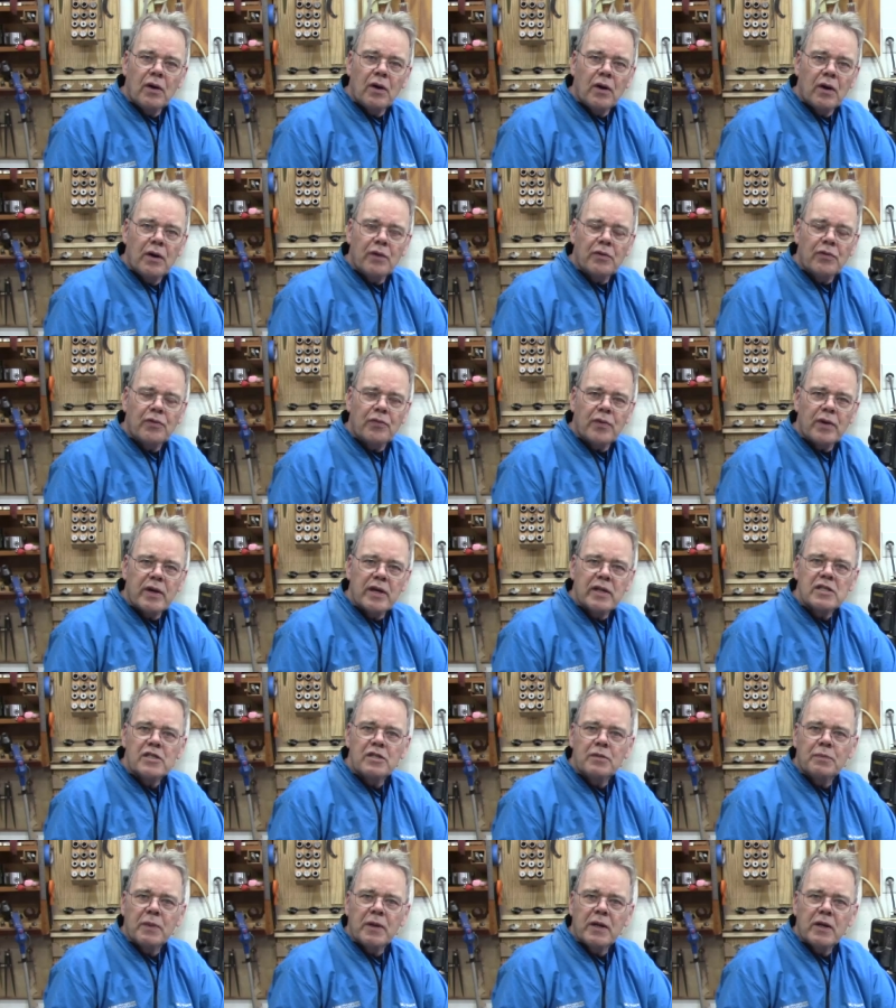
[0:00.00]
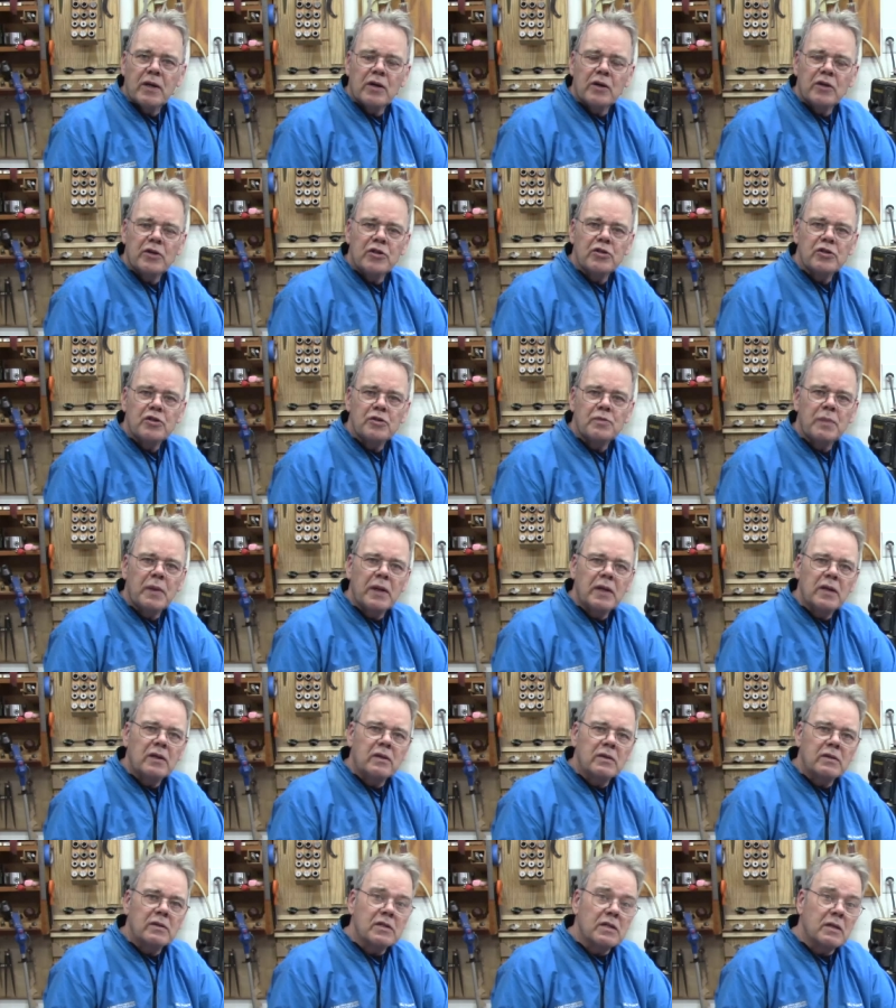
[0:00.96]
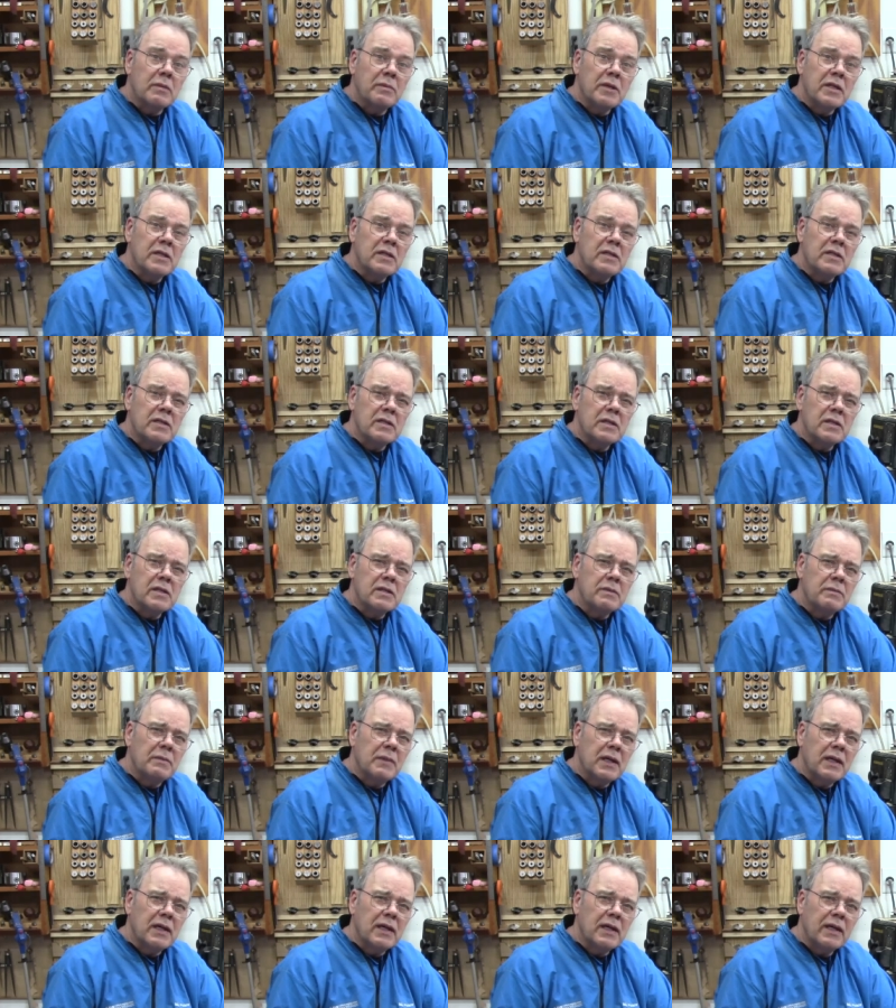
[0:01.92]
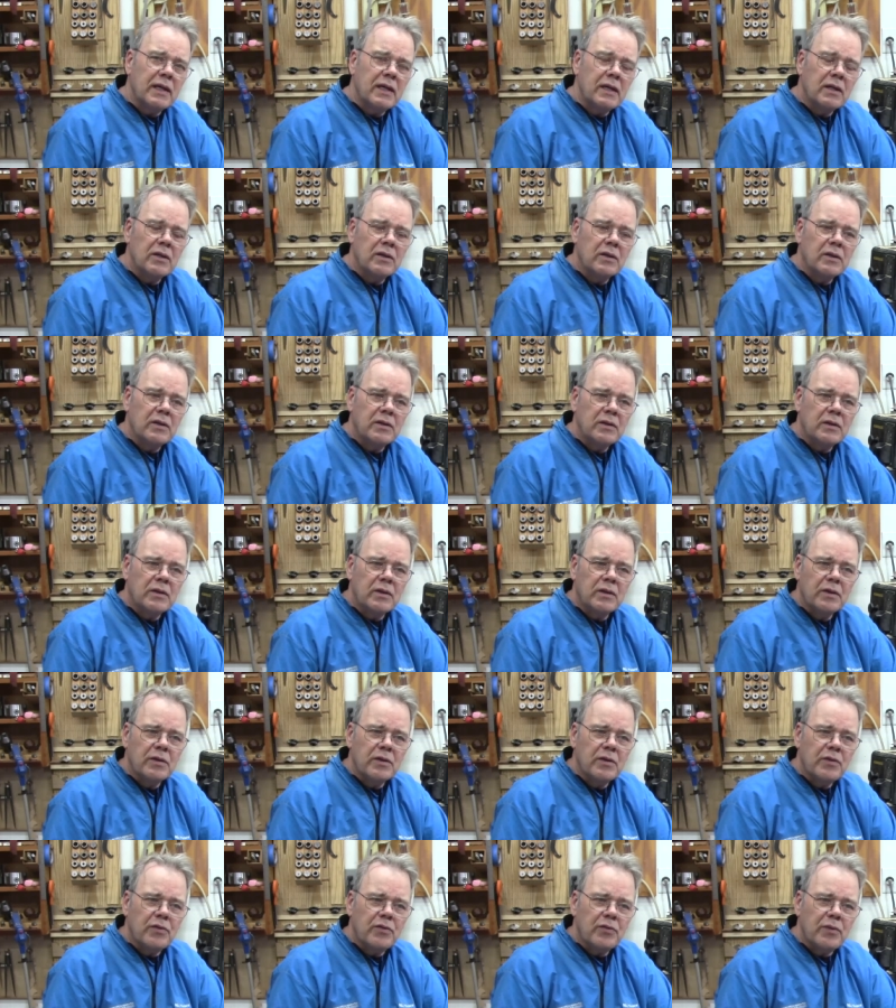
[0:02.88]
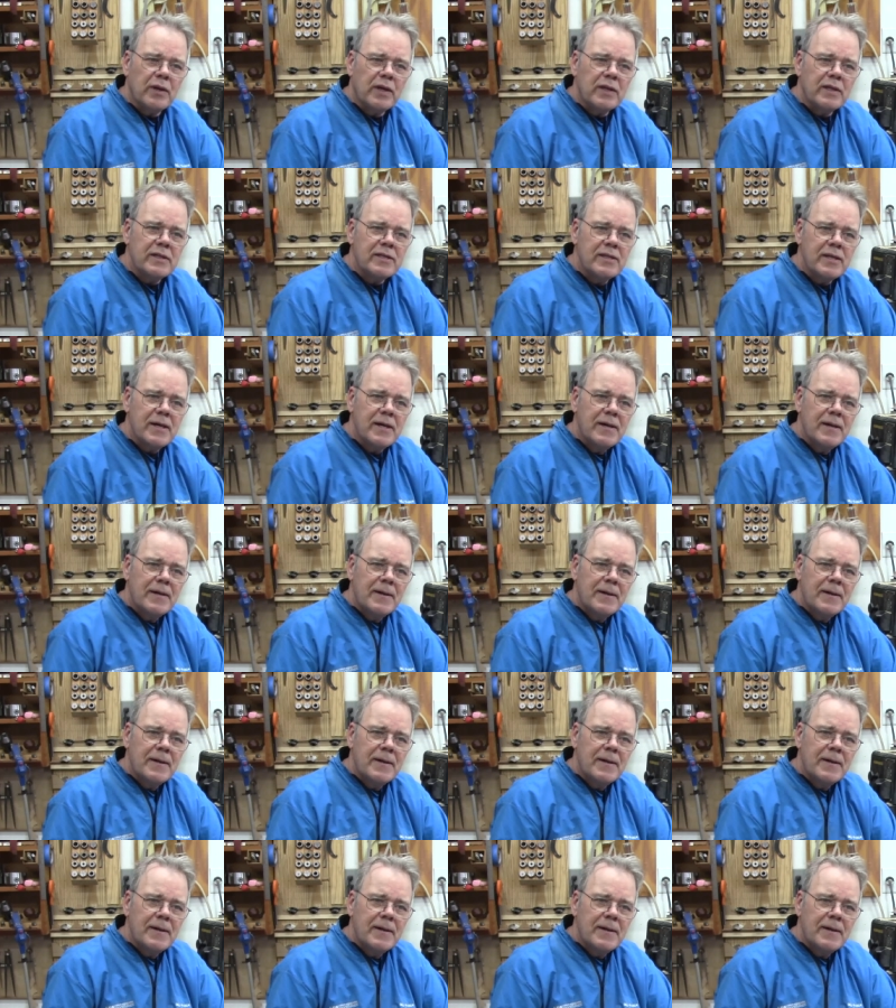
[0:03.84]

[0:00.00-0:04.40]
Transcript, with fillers: aren't threads, depending on your spindle. Some instances might land on, on the threads.